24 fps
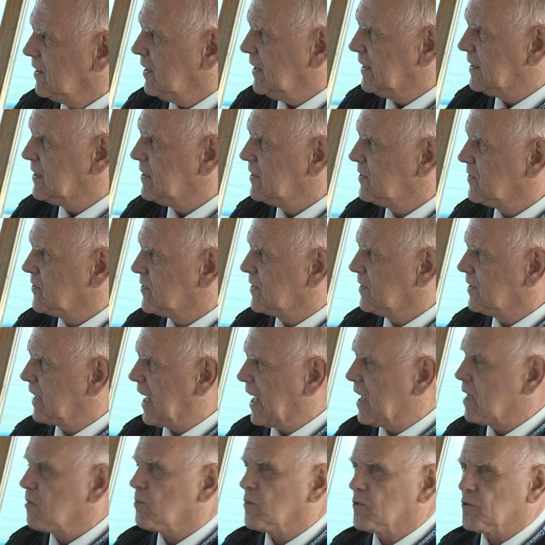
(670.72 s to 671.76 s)
It is the
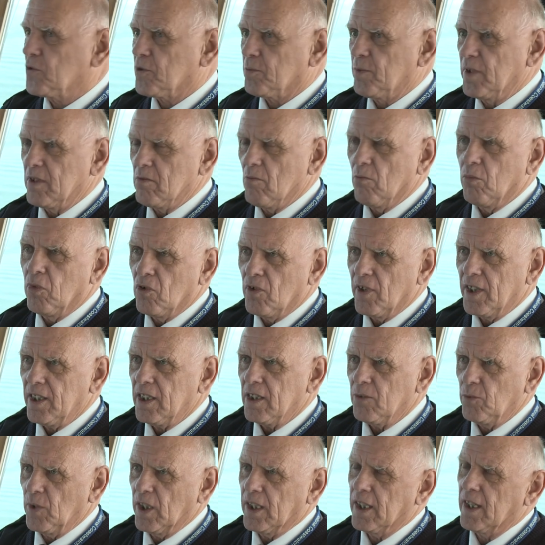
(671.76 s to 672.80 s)
Hamble Spit
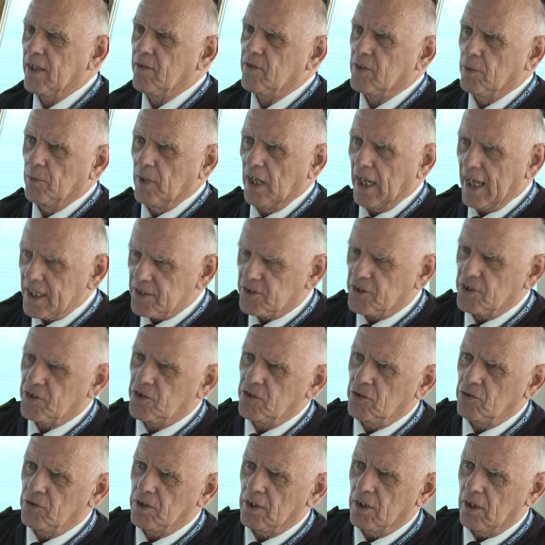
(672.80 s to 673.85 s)
buoy. We gave them a
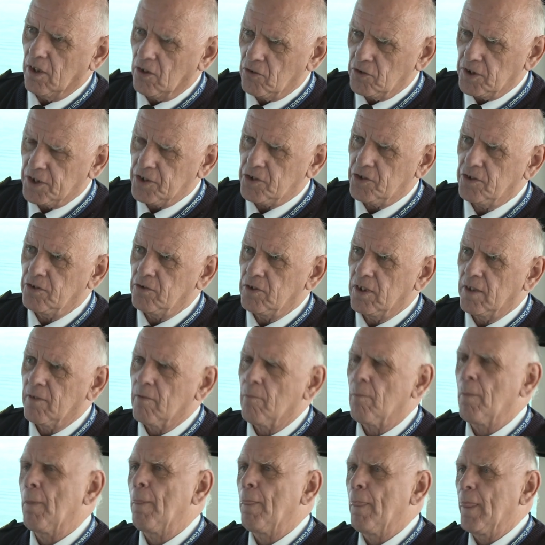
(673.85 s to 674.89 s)
latitude and a longitude,
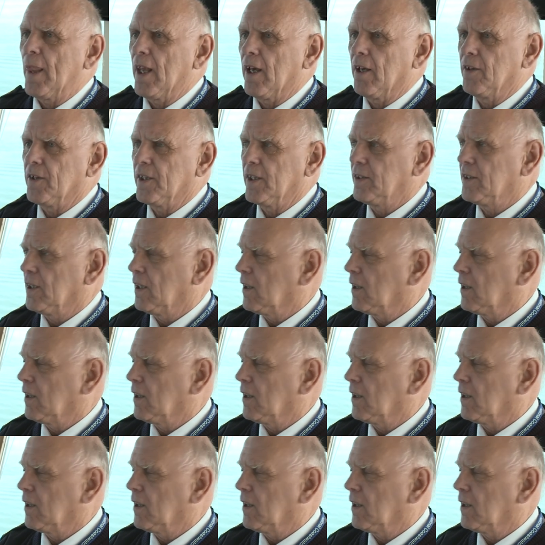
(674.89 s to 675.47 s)
and then